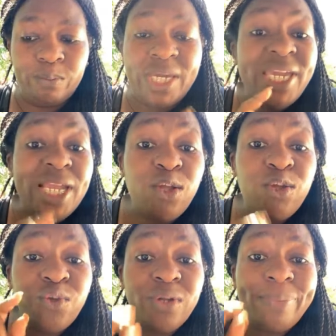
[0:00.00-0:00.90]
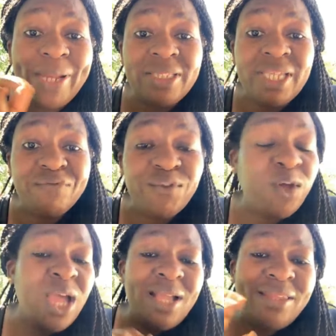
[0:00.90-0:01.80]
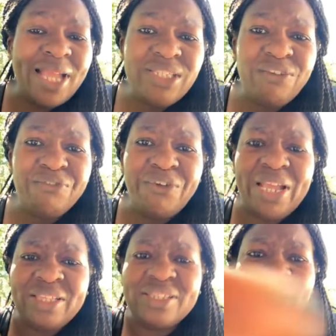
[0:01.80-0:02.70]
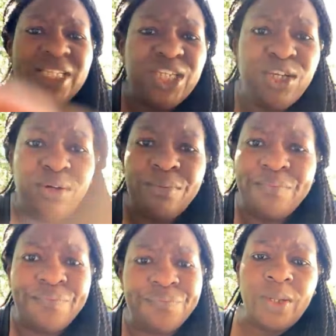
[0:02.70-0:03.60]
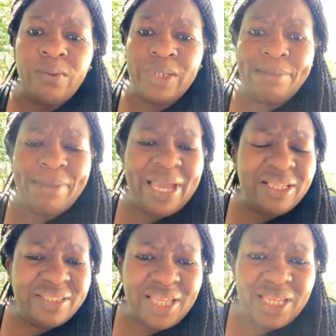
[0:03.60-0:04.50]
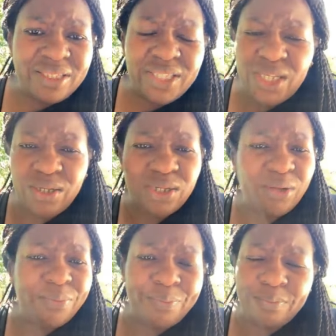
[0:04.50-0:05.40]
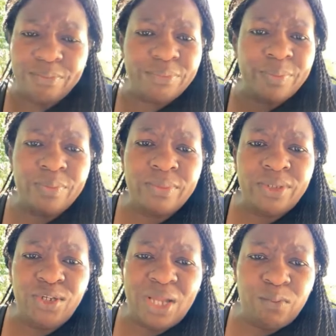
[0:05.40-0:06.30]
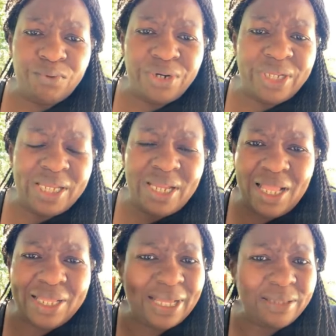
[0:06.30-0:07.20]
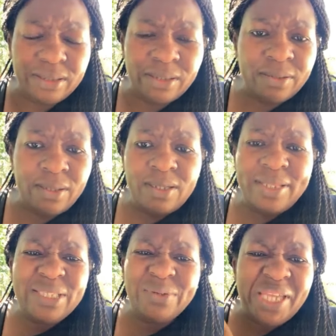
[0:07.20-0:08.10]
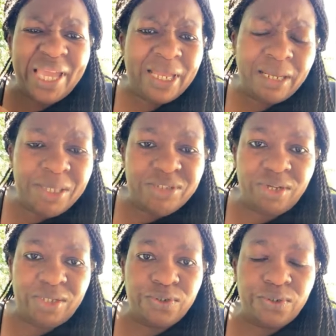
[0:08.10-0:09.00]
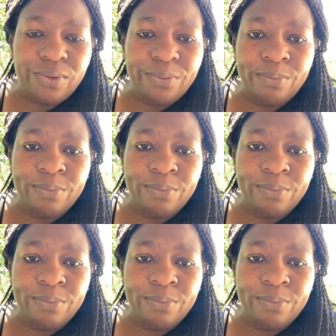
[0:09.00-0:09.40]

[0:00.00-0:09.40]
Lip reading: He alone know the plans I have for you. Not your friends, not your, what your mind says to you, you know, you're not worthy and all of that. That's what the enemy is trying to do.